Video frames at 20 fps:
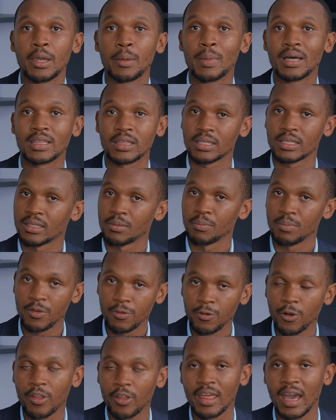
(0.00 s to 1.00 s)
But
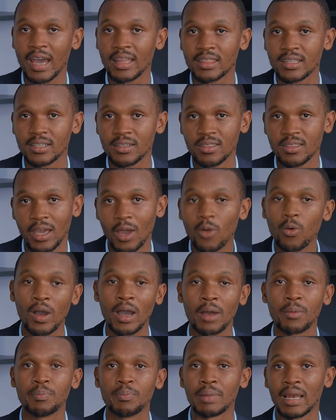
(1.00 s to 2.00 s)
before that, there
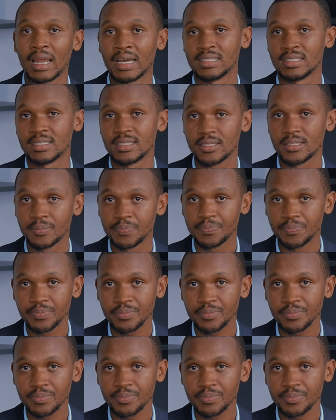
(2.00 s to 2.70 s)
were plants.